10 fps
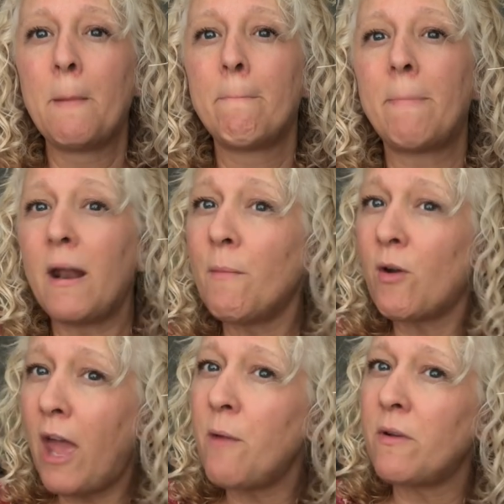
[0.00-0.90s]
But I'm
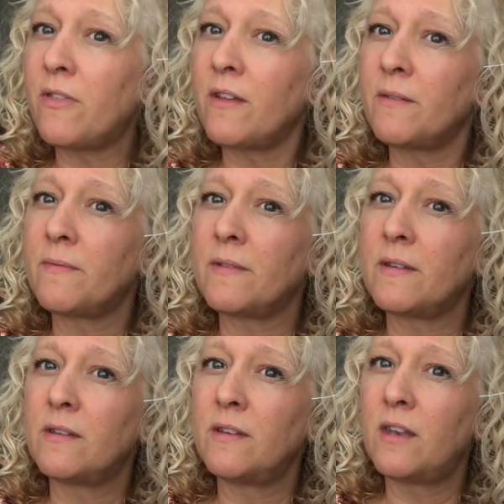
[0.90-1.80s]
okay with the
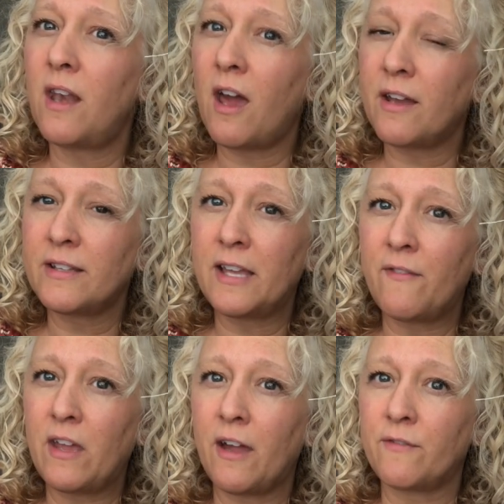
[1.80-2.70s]
not as
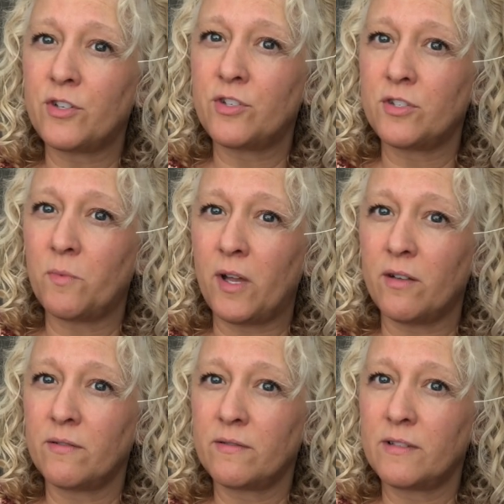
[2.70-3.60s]
heavy coverage as
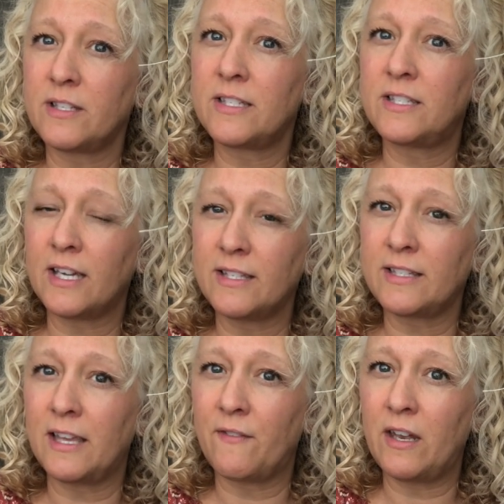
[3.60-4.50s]
well because it does
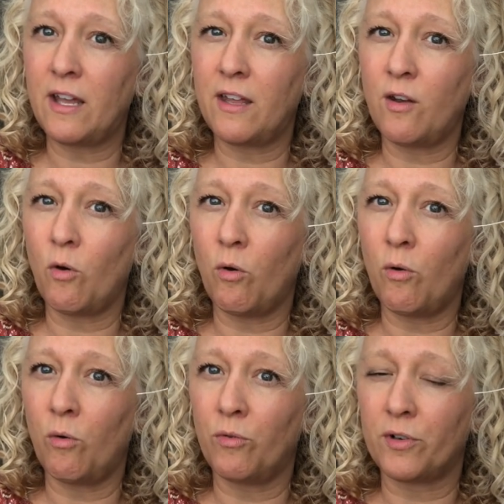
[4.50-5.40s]
give it an
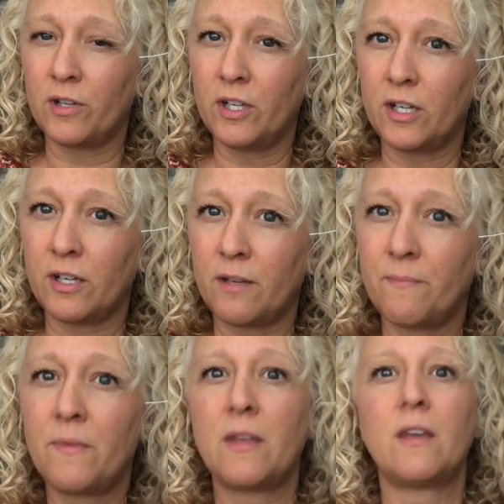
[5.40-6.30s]
older look.
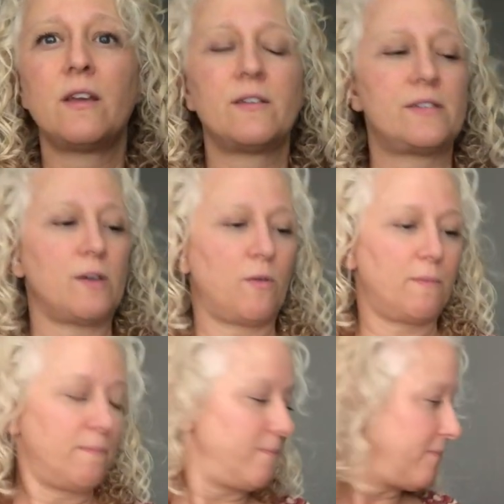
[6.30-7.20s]
So
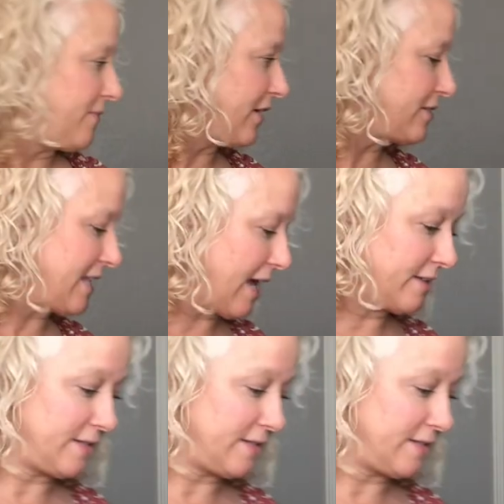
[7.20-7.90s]
there's that.